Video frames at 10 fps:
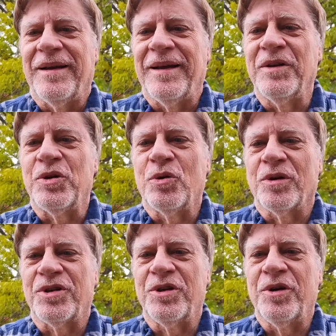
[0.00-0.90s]
into
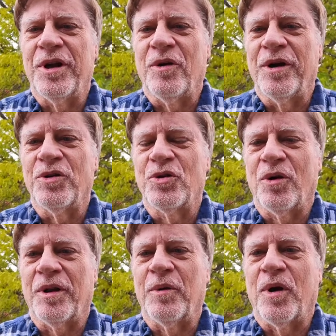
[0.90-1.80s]
a studio here
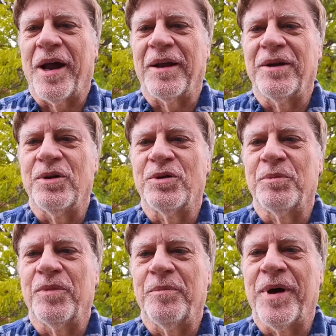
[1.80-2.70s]
shortly where I can do
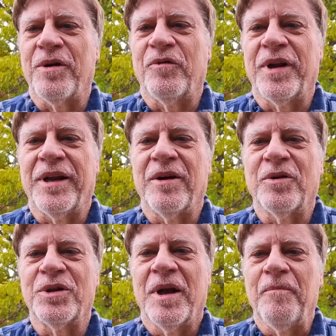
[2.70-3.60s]
some better videos,